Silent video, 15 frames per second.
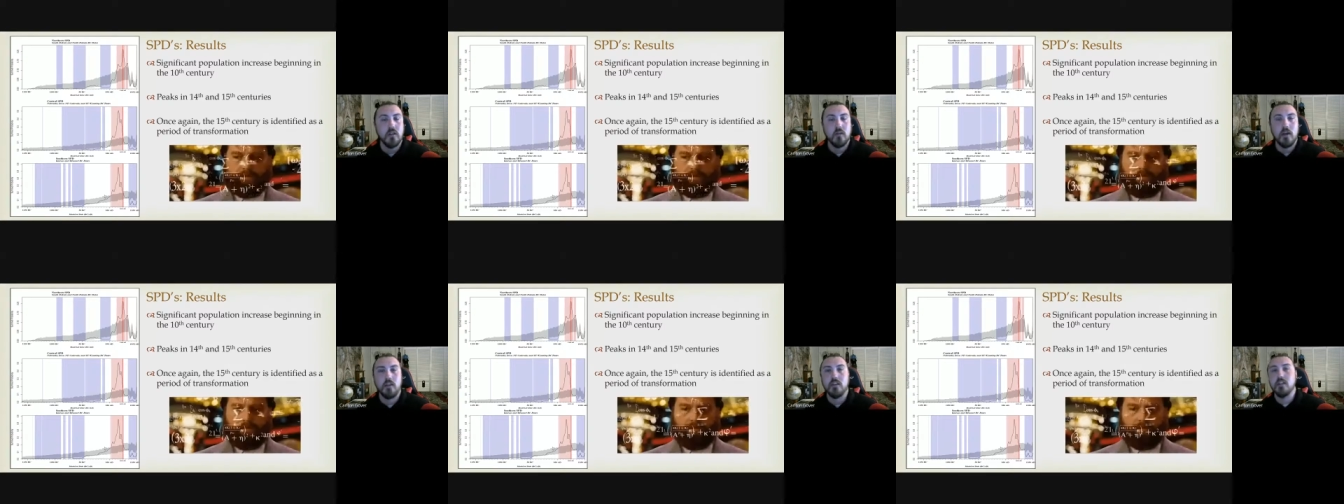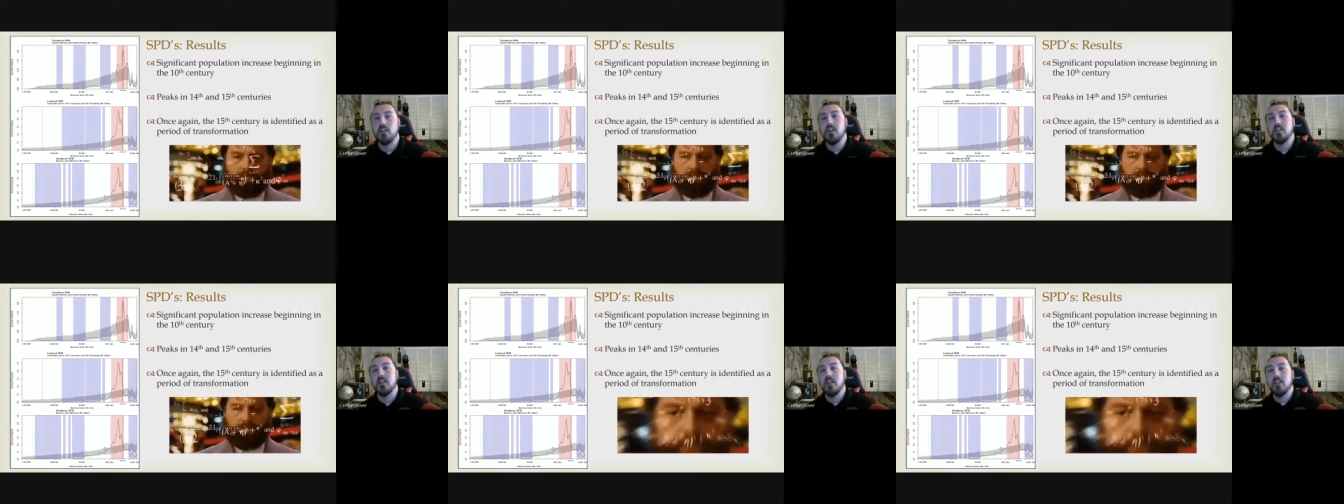now this
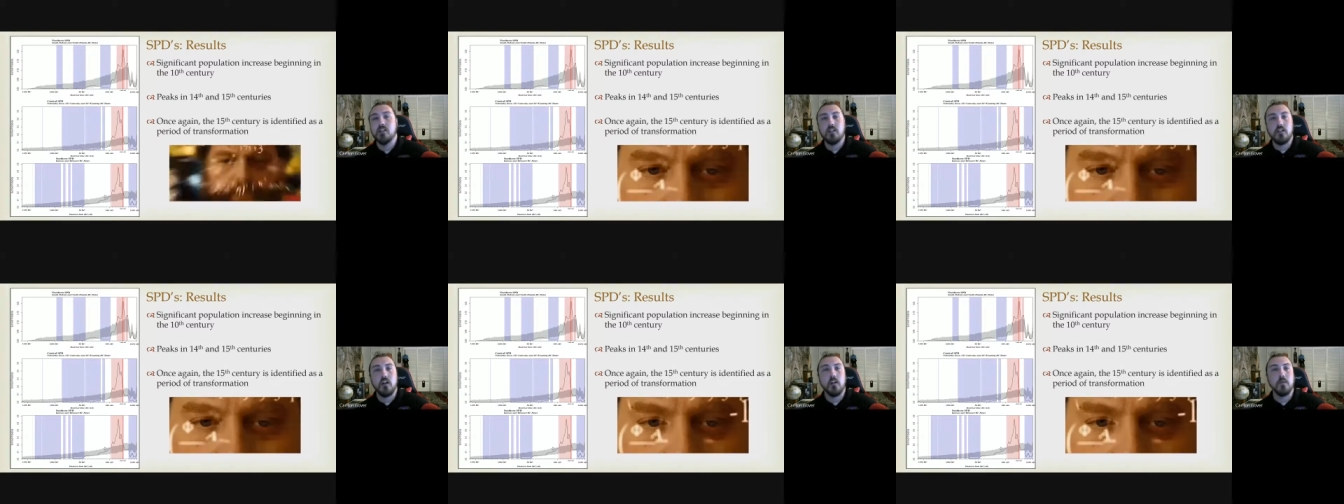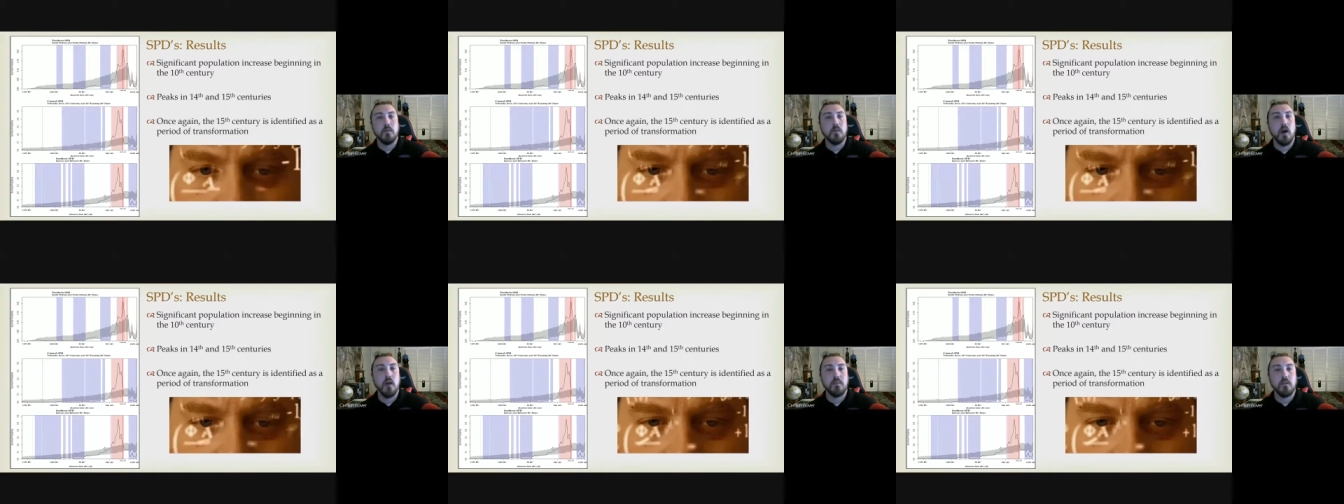doesn't necessarily mean
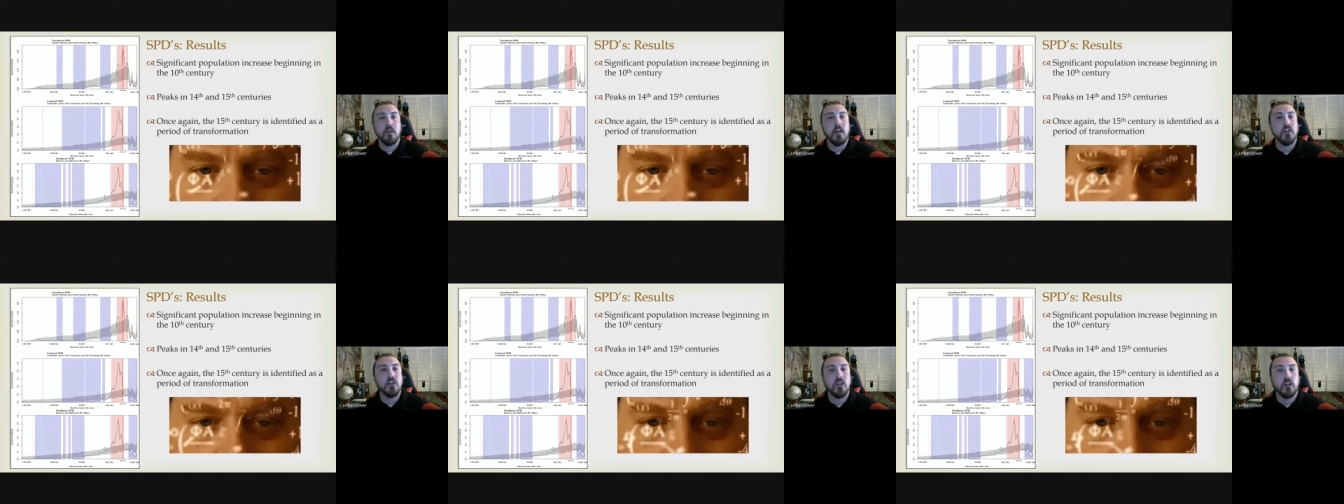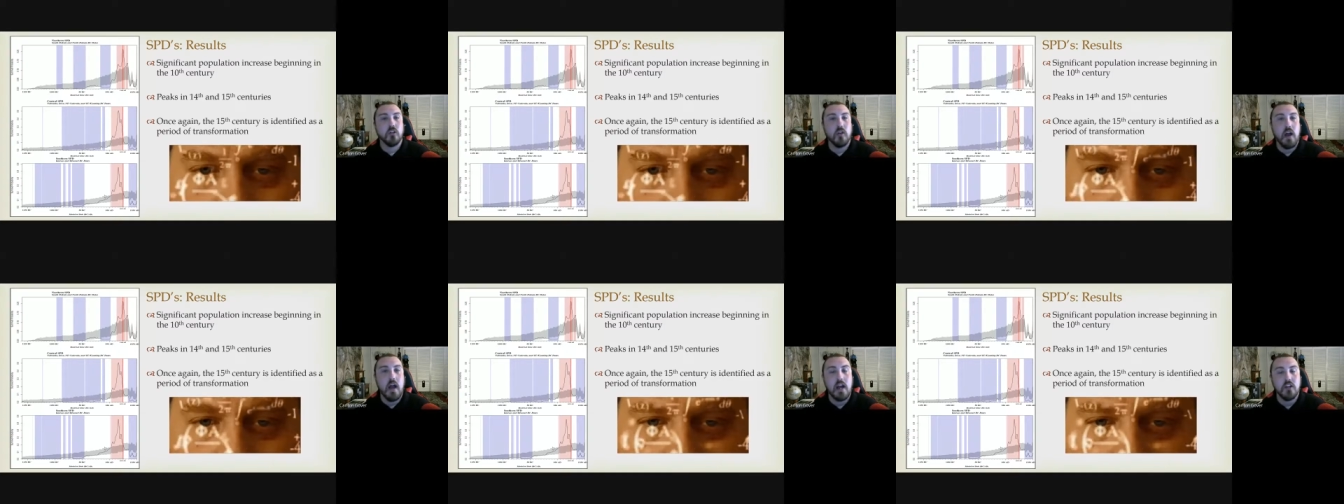population
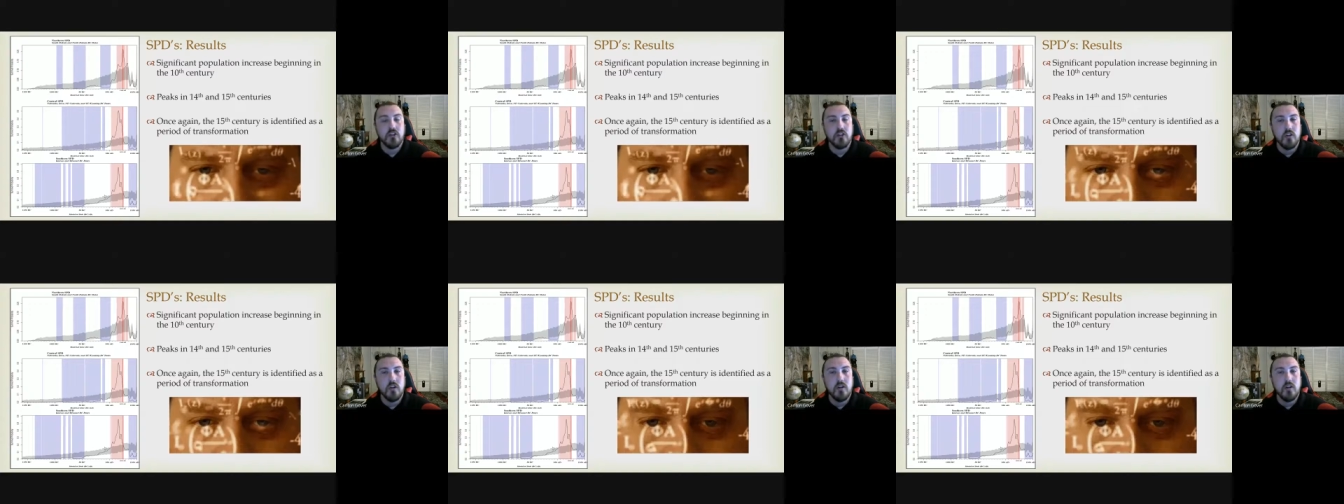crash